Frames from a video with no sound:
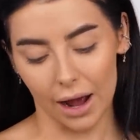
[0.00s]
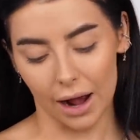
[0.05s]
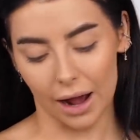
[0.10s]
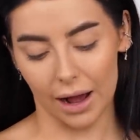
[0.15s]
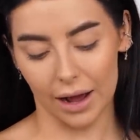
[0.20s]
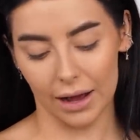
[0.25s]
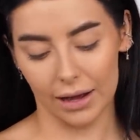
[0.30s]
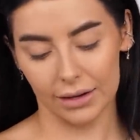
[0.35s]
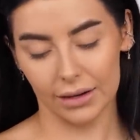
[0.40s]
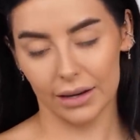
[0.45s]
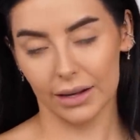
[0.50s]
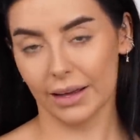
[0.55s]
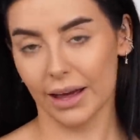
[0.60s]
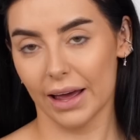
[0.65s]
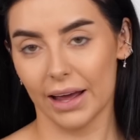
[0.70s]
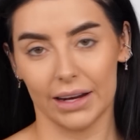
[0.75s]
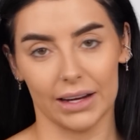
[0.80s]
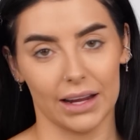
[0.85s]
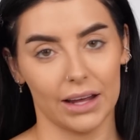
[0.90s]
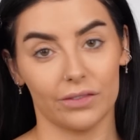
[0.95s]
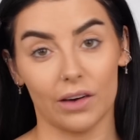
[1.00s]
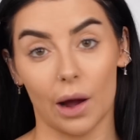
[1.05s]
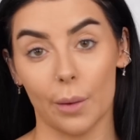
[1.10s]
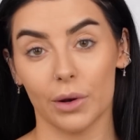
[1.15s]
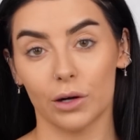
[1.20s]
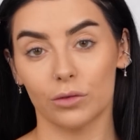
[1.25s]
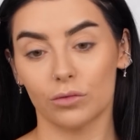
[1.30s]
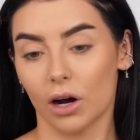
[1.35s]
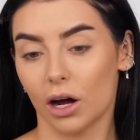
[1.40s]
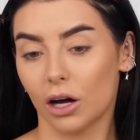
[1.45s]
And again, if I'm
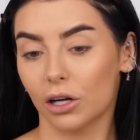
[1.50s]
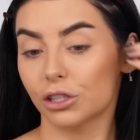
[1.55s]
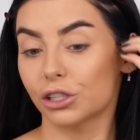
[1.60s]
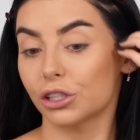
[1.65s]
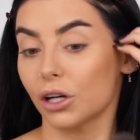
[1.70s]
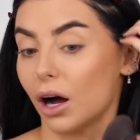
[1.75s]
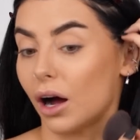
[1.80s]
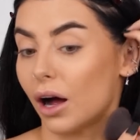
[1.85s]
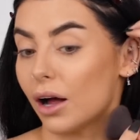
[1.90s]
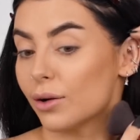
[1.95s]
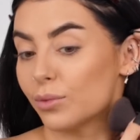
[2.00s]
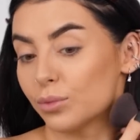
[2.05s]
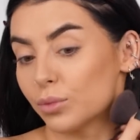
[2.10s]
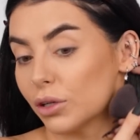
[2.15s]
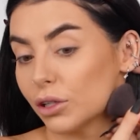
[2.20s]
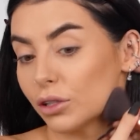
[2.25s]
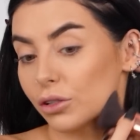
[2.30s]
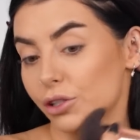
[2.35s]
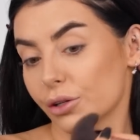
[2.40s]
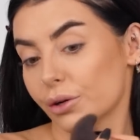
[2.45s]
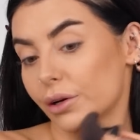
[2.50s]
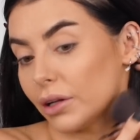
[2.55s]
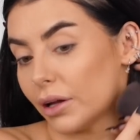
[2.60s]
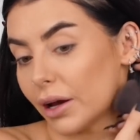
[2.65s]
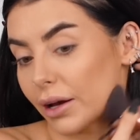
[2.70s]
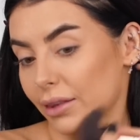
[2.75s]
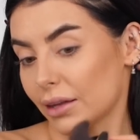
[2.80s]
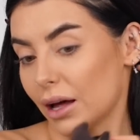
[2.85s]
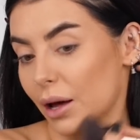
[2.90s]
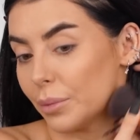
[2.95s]
in a rush, I will do it
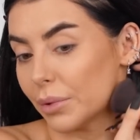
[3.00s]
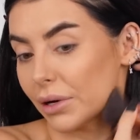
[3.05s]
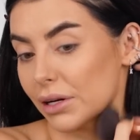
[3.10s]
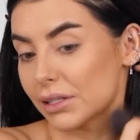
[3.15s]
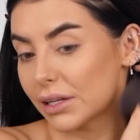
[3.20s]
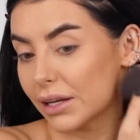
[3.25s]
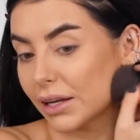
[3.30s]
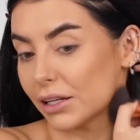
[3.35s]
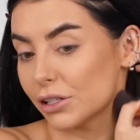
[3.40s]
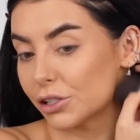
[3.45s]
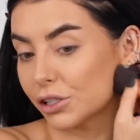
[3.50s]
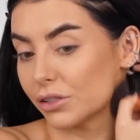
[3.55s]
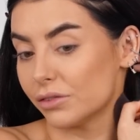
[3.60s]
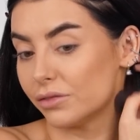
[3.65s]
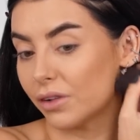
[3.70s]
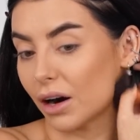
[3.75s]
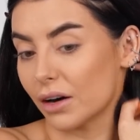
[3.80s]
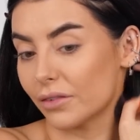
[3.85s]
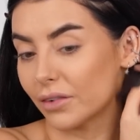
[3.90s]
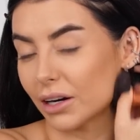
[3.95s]
like that because it is just very,